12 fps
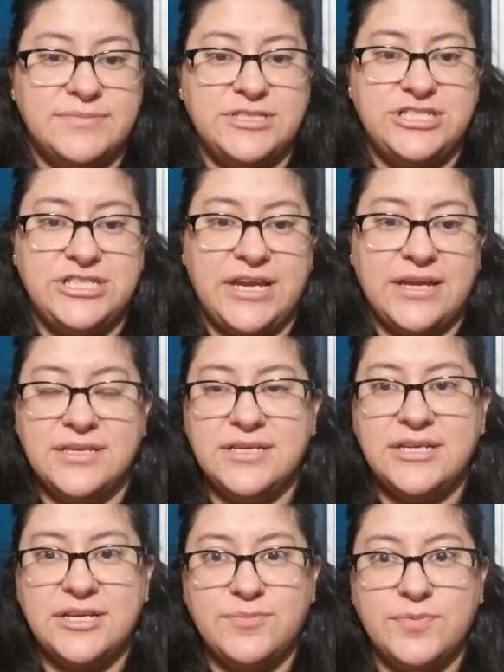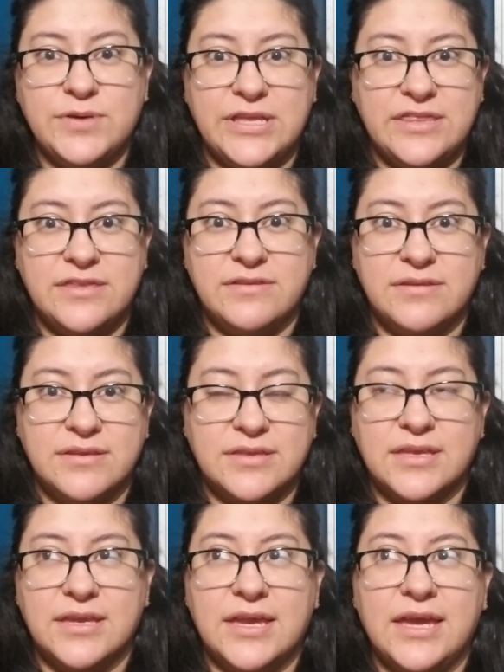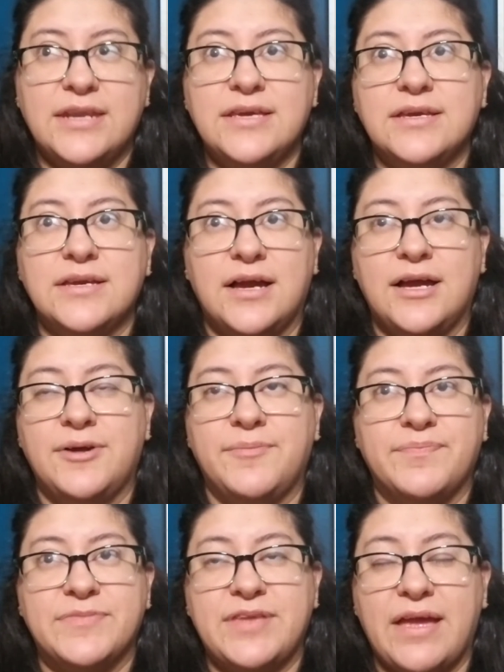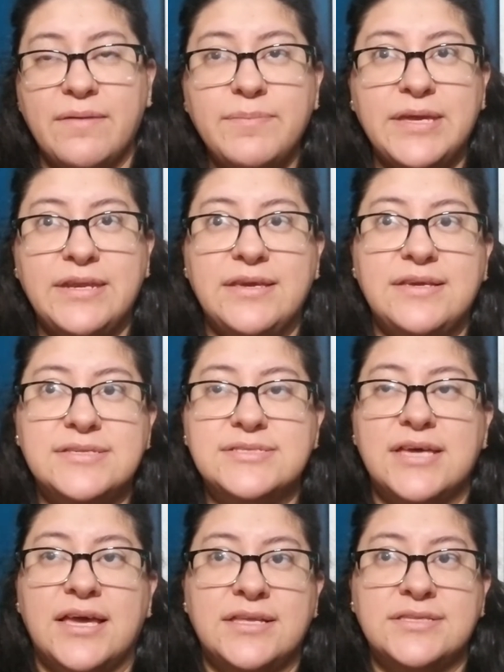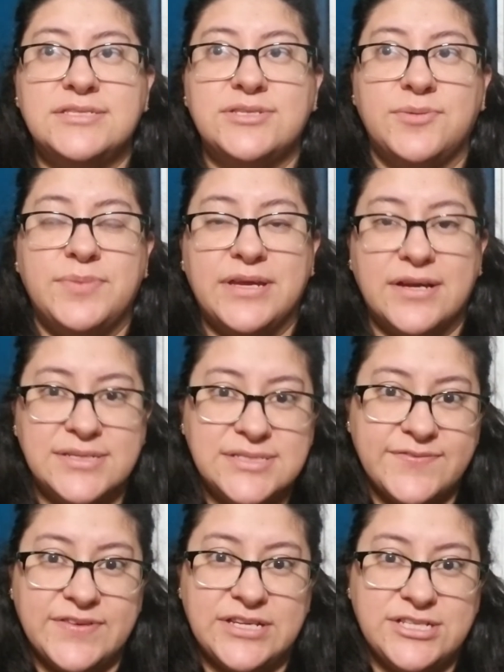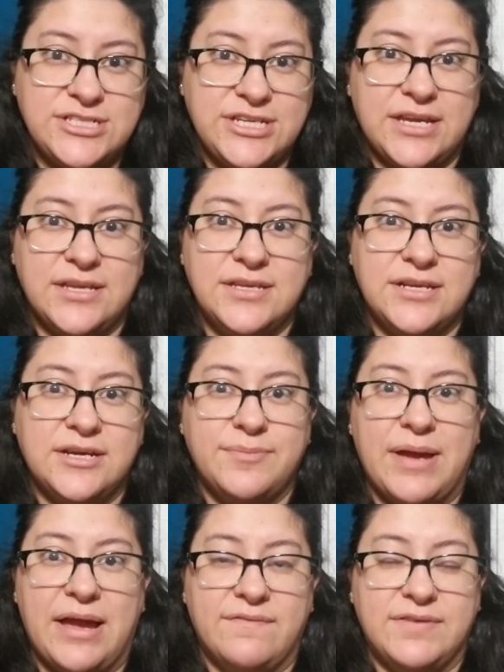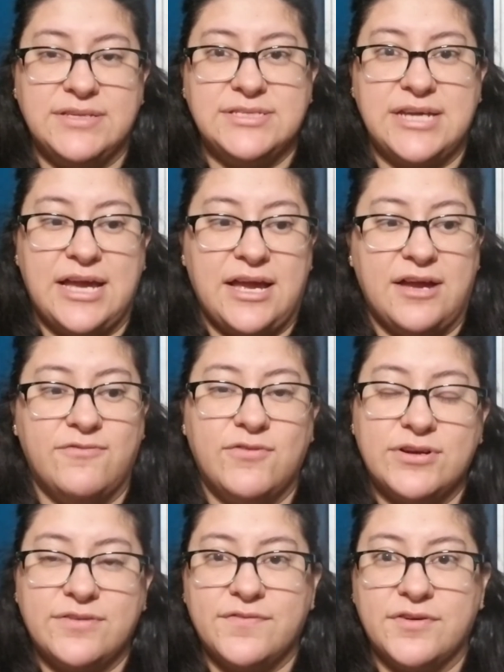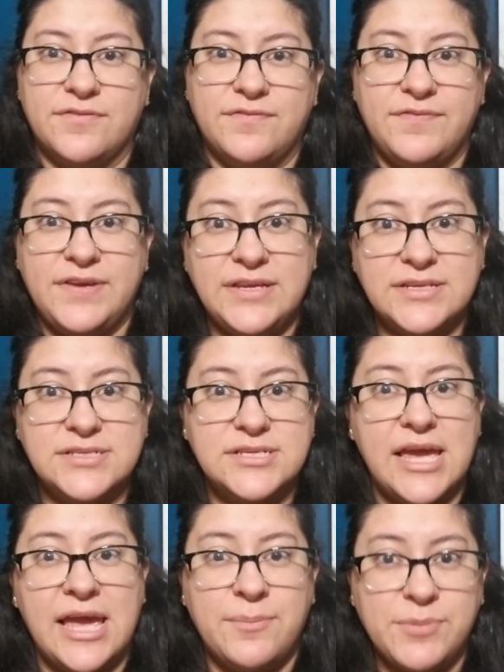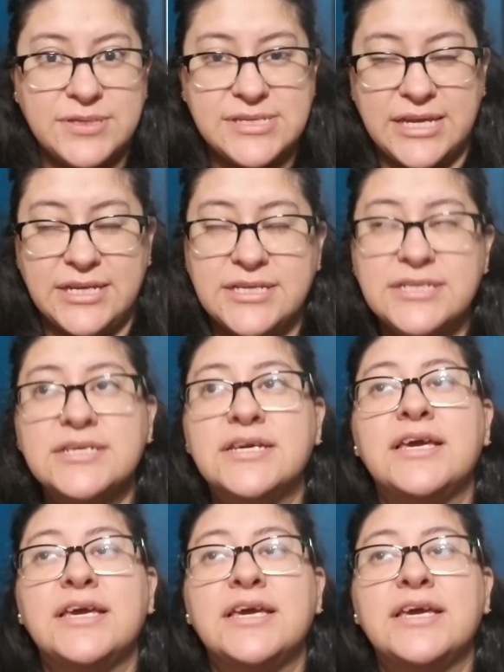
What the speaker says: She ended up with getting diabetes, and so because of it, she ended up having to have one of her feet amputated,